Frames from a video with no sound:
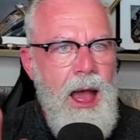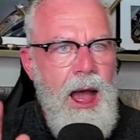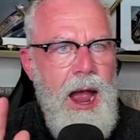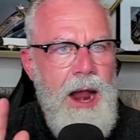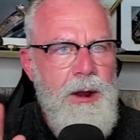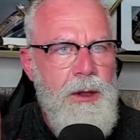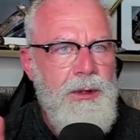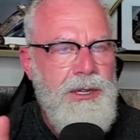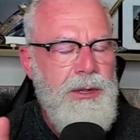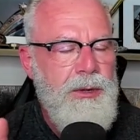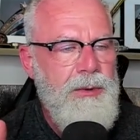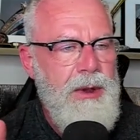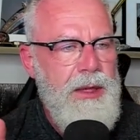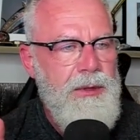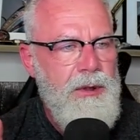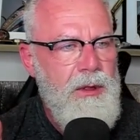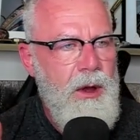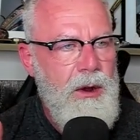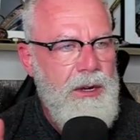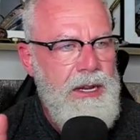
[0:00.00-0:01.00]
I know this is a
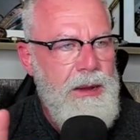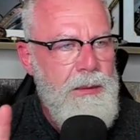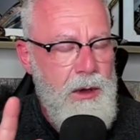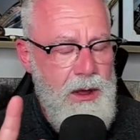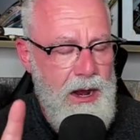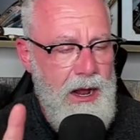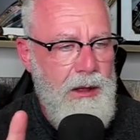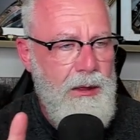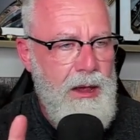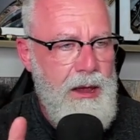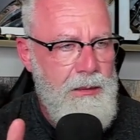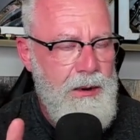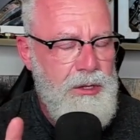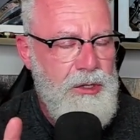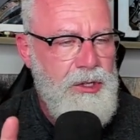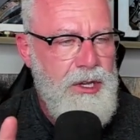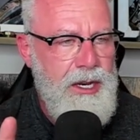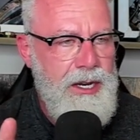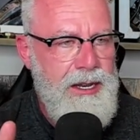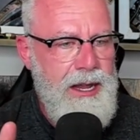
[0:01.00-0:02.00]
rather long demo, and i am going to
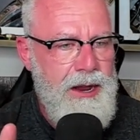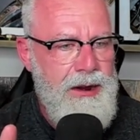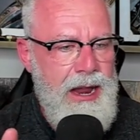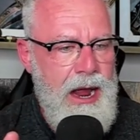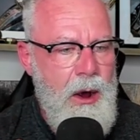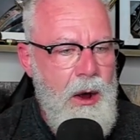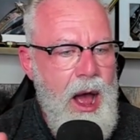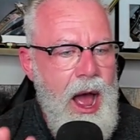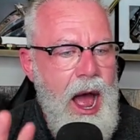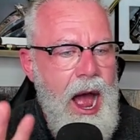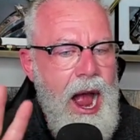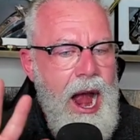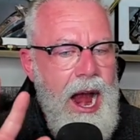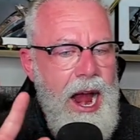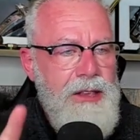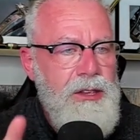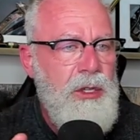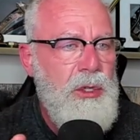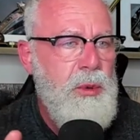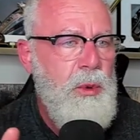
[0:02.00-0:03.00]
shut it down now. I
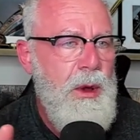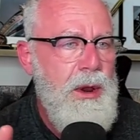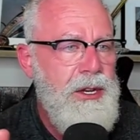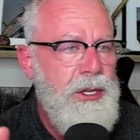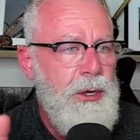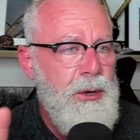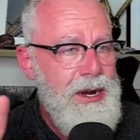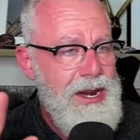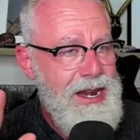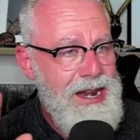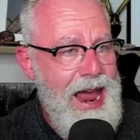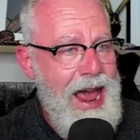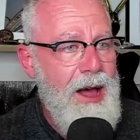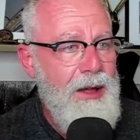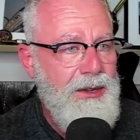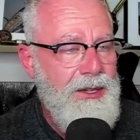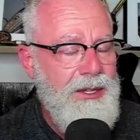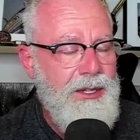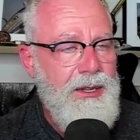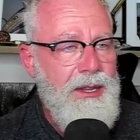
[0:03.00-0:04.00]
just wanted to
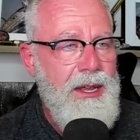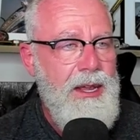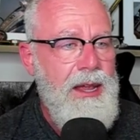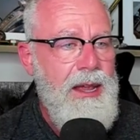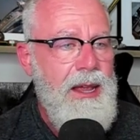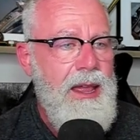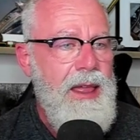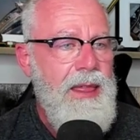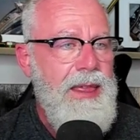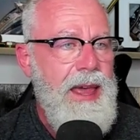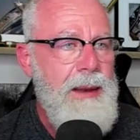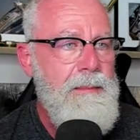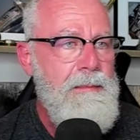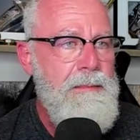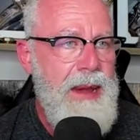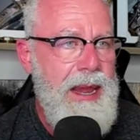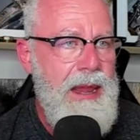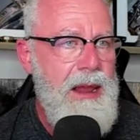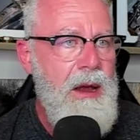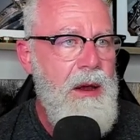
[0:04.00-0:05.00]
announce that
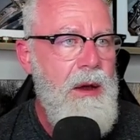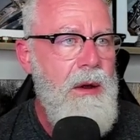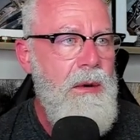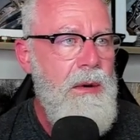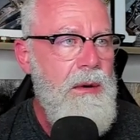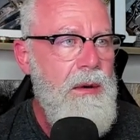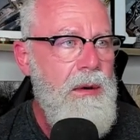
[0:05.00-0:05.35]
Mio